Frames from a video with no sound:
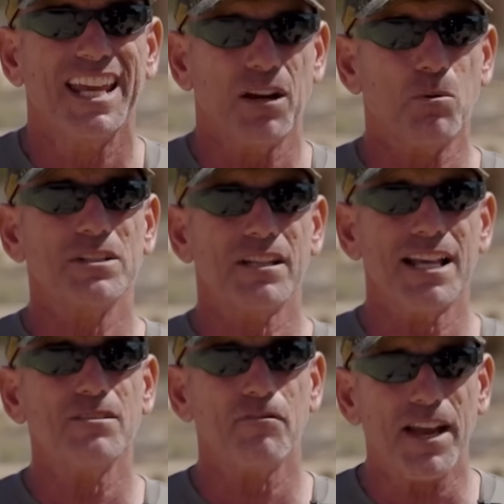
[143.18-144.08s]
It wasn't
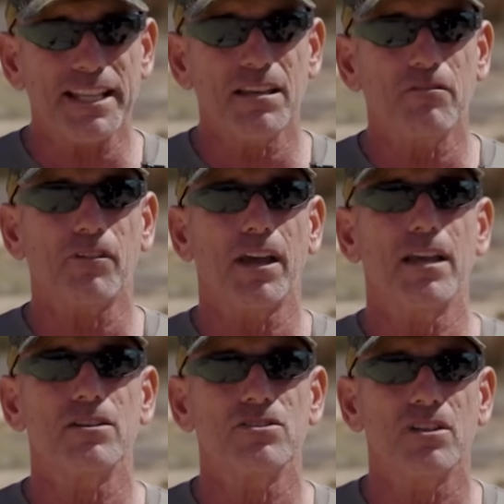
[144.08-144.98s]
as effective
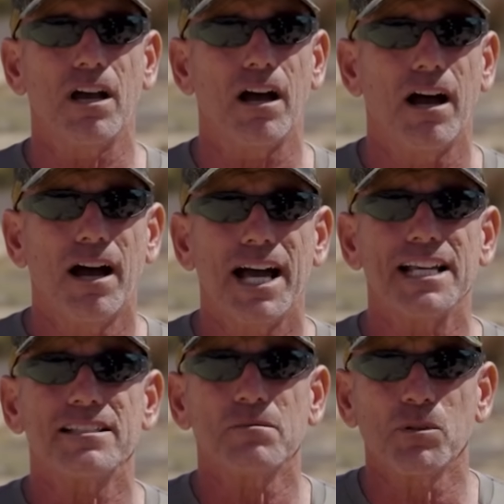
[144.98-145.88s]
as uh,
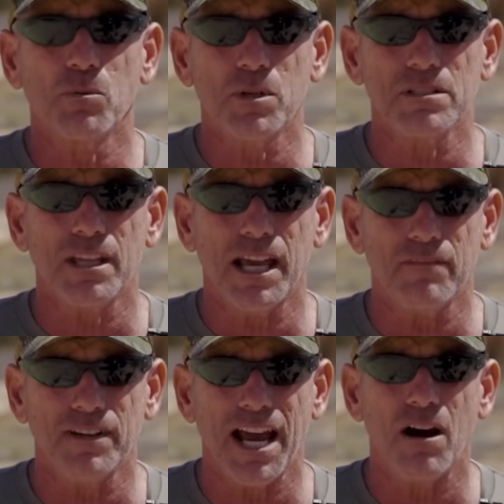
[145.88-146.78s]
as some of the ones they
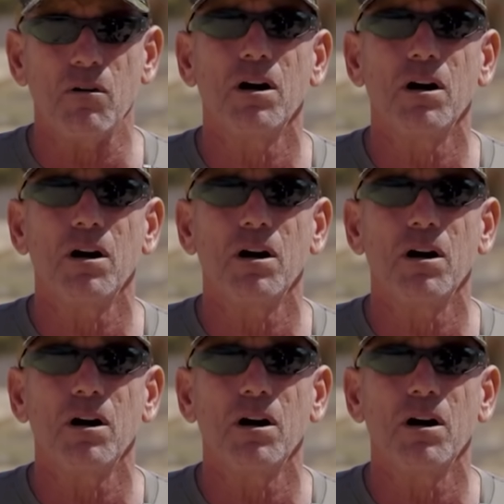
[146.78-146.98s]
have now,